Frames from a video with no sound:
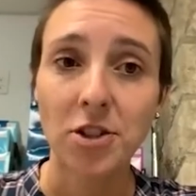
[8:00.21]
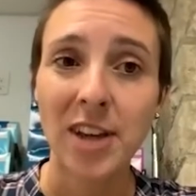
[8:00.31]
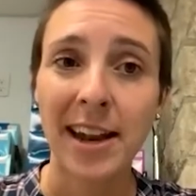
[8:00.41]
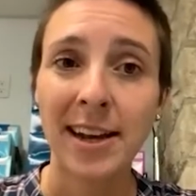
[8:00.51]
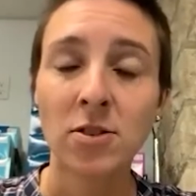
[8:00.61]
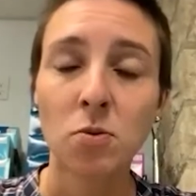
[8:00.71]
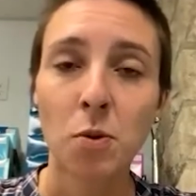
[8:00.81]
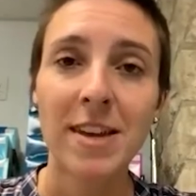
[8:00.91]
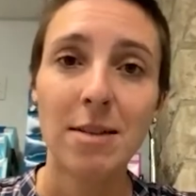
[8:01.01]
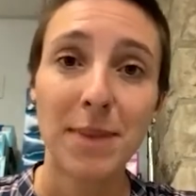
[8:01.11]
settings where
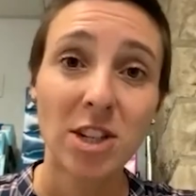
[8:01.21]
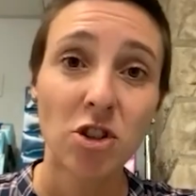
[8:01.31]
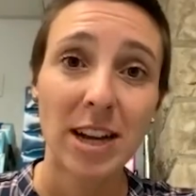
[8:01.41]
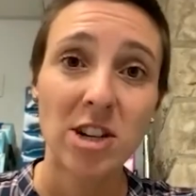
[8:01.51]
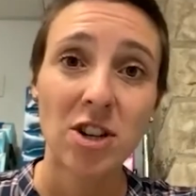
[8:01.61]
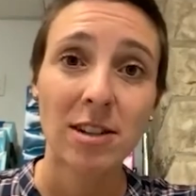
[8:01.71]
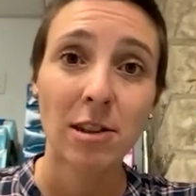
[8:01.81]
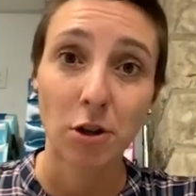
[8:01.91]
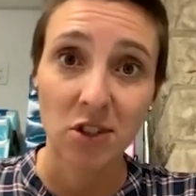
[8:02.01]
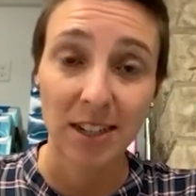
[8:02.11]
the administration
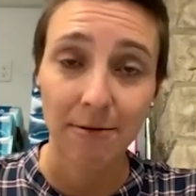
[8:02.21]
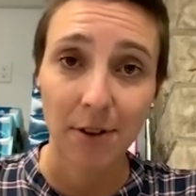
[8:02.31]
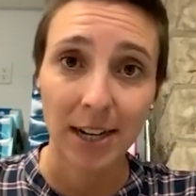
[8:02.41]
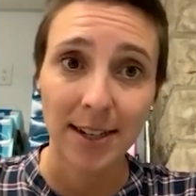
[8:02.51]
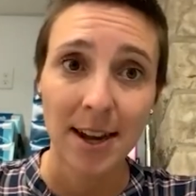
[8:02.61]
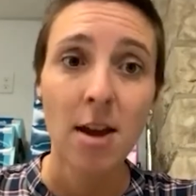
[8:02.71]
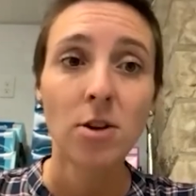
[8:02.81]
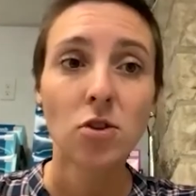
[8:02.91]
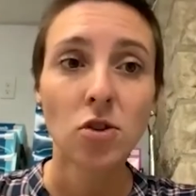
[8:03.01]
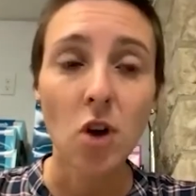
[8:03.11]
looks different.
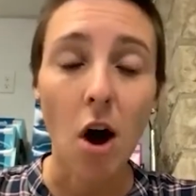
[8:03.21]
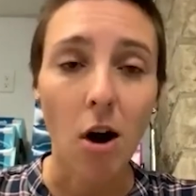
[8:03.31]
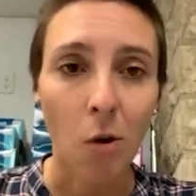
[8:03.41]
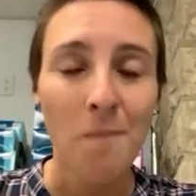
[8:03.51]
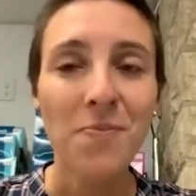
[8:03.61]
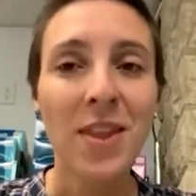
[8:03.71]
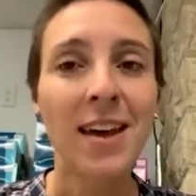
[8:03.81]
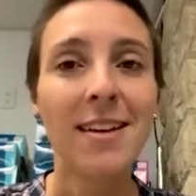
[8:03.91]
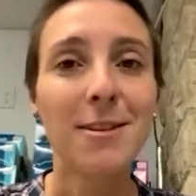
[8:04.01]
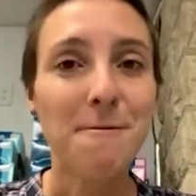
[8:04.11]
So
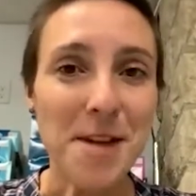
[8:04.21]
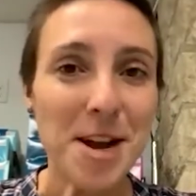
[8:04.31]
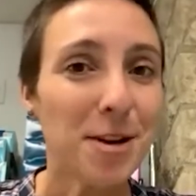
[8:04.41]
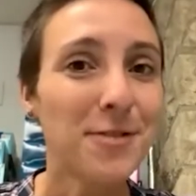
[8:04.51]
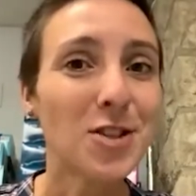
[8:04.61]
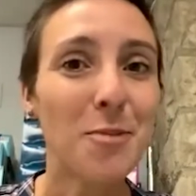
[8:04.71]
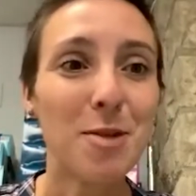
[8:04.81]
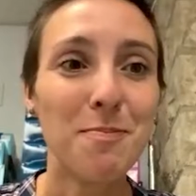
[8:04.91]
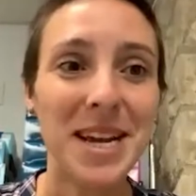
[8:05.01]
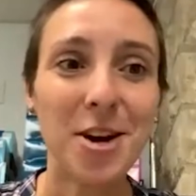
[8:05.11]
the fear of someone
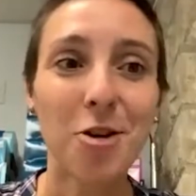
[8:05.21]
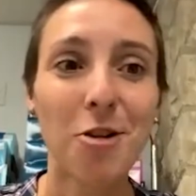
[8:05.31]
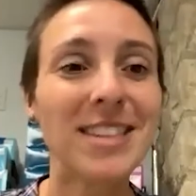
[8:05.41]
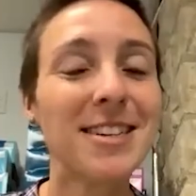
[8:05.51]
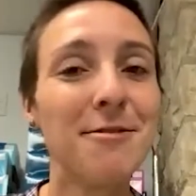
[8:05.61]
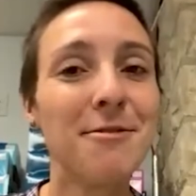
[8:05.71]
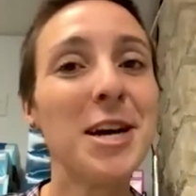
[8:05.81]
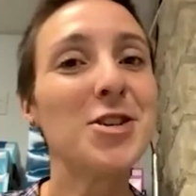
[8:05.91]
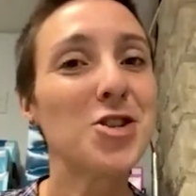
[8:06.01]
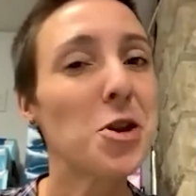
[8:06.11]
being aggressive
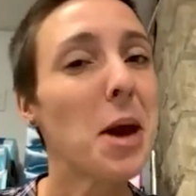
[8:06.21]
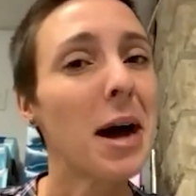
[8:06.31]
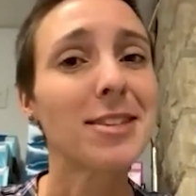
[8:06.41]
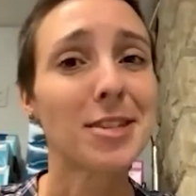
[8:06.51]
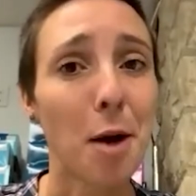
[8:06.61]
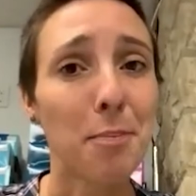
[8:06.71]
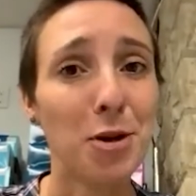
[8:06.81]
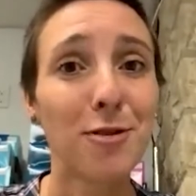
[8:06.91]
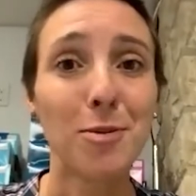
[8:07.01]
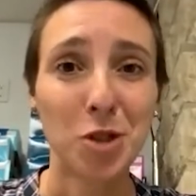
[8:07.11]
should not stop you
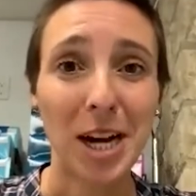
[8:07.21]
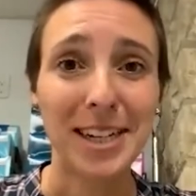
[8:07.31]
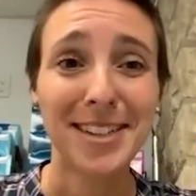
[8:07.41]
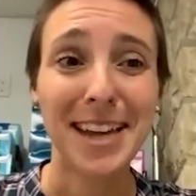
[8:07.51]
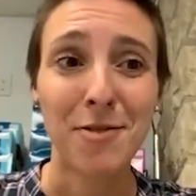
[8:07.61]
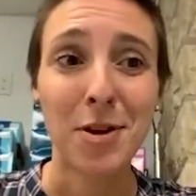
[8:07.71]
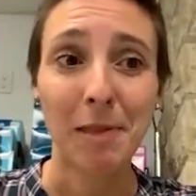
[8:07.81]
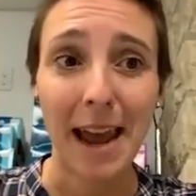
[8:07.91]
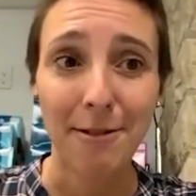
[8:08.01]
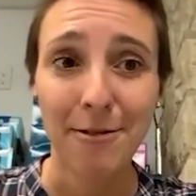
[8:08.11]
from trying to save their
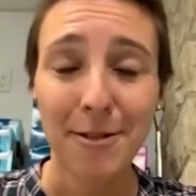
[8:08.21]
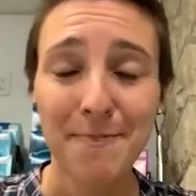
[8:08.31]
life.